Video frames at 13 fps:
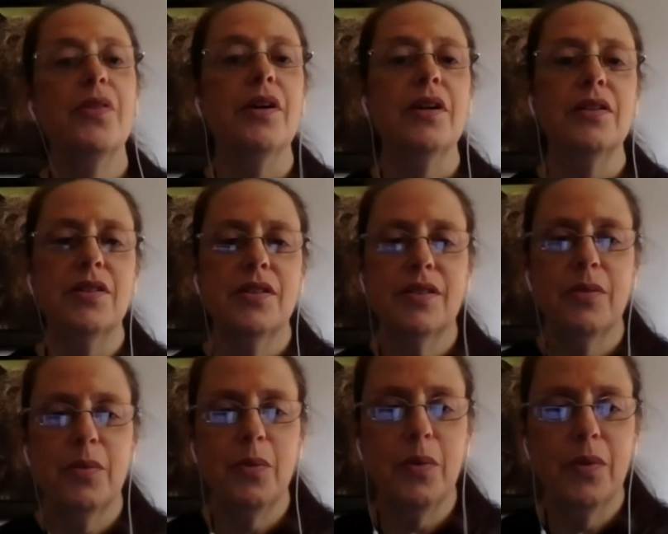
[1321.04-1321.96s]
with
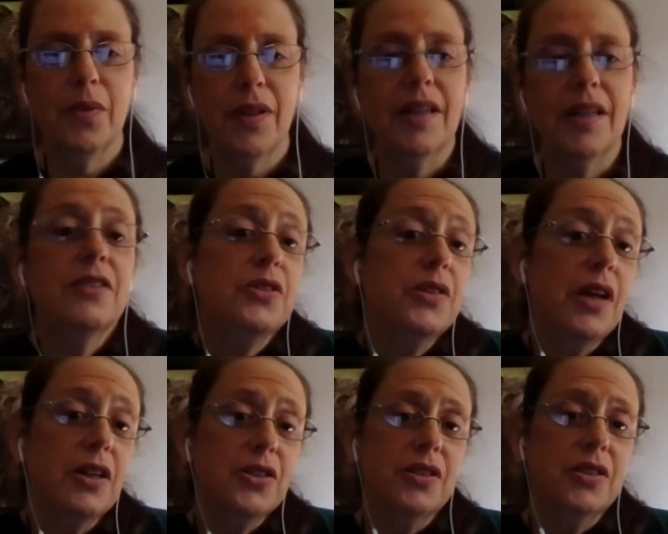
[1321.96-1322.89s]
us an
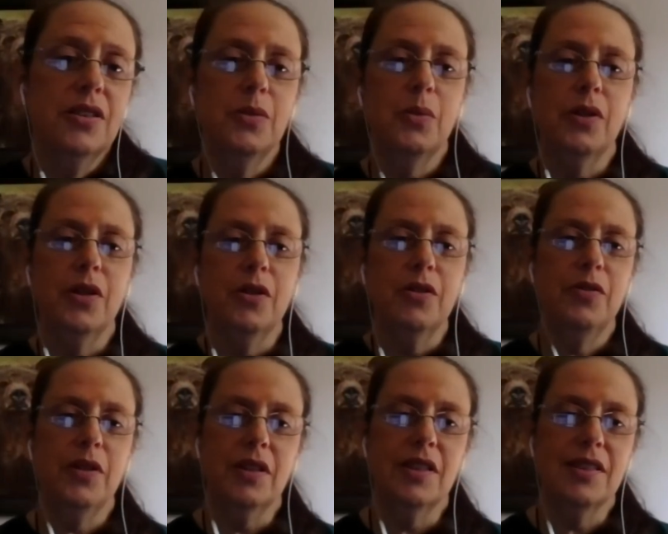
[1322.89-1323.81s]
introduction to what you
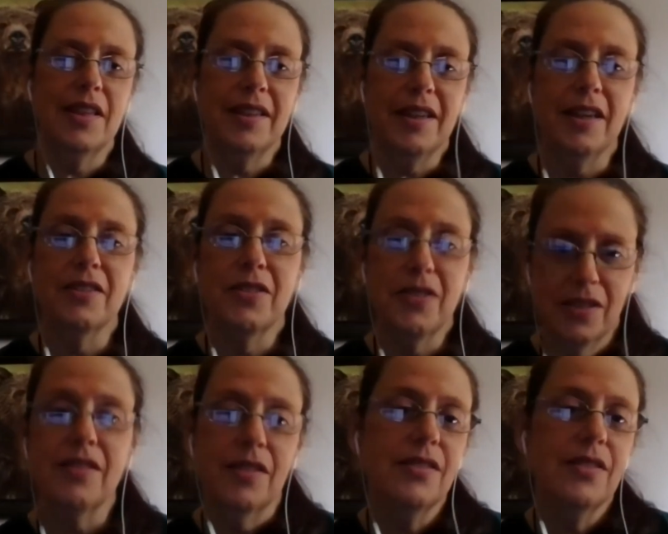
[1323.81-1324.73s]
feel is land
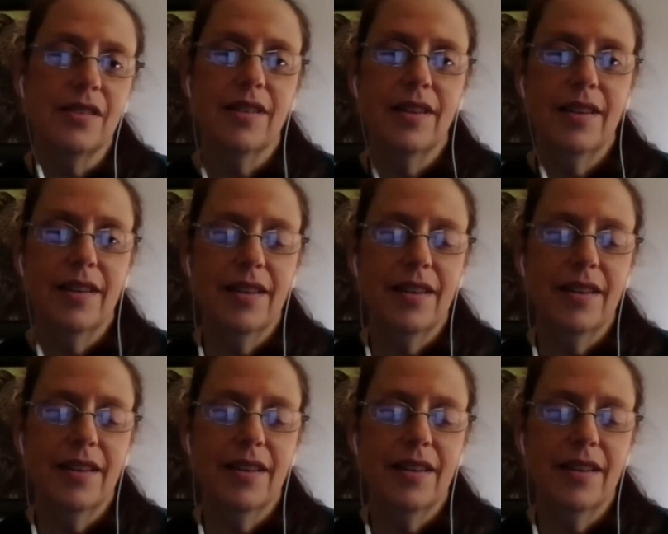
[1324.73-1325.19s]
consciousness.